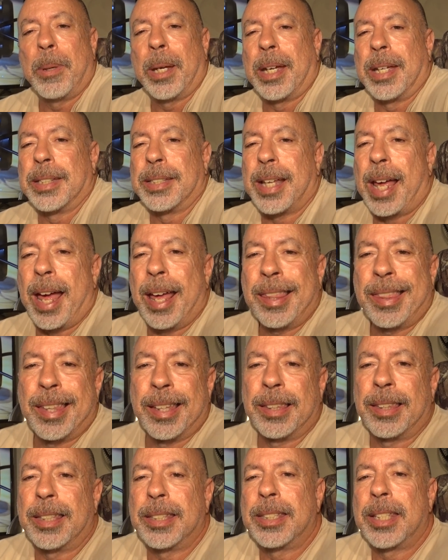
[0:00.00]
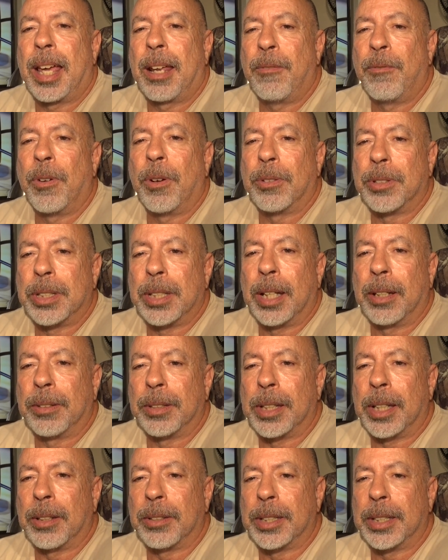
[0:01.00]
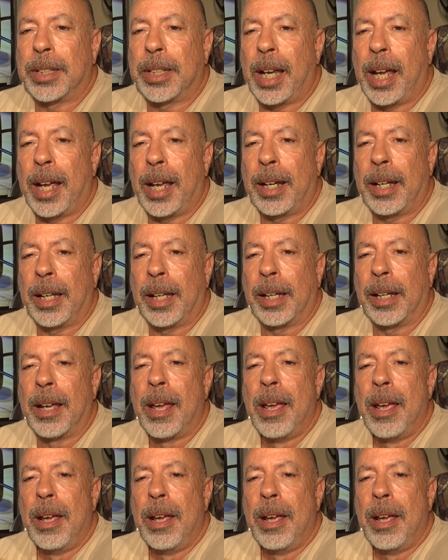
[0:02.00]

because I think this headphone sounds outstanding